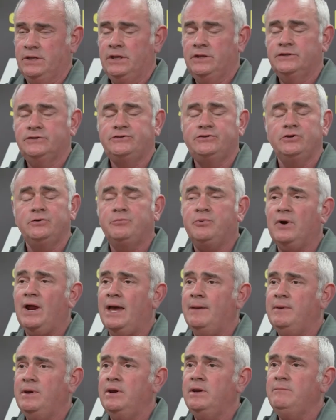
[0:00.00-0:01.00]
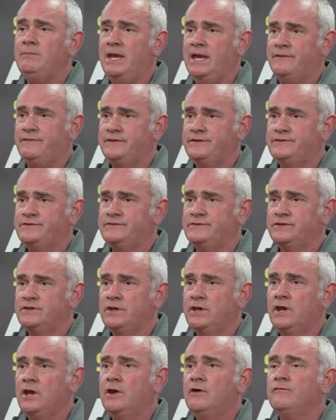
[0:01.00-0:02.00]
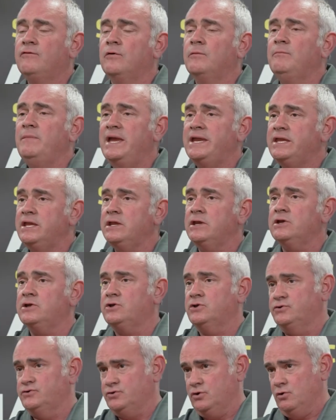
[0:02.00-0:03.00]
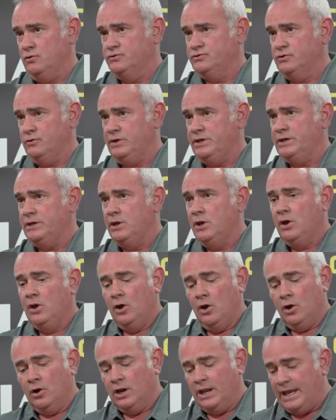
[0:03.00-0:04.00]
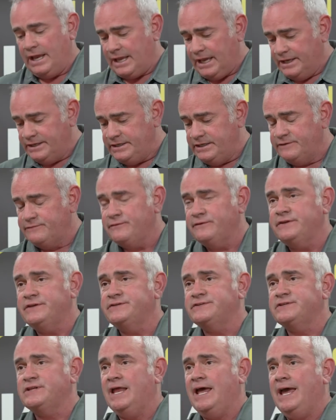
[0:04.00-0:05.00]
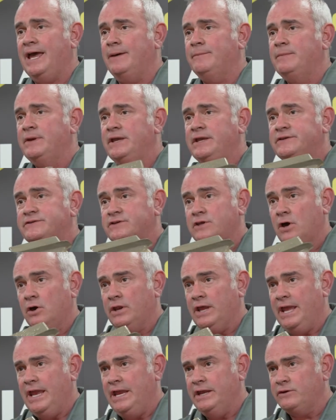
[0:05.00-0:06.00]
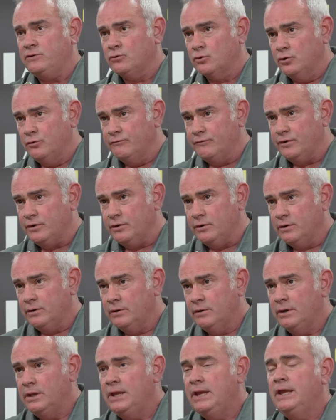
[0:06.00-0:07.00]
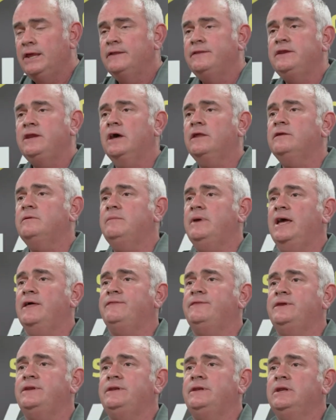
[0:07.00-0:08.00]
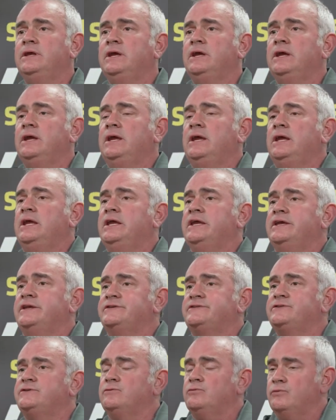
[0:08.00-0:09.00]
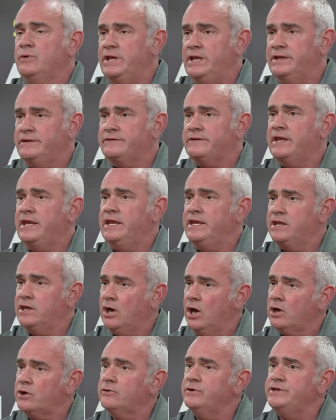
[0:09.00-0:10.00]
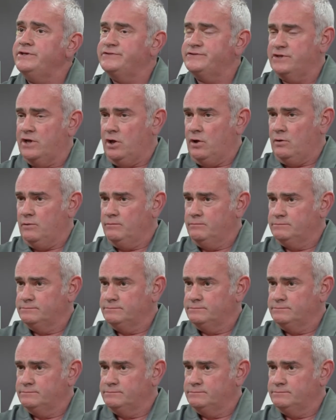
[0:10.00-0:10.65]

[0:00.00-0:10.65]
The two primary methods for making a control joint are, like I did for this slab, it's called a hand groover. The other method is to rent a concrete saw.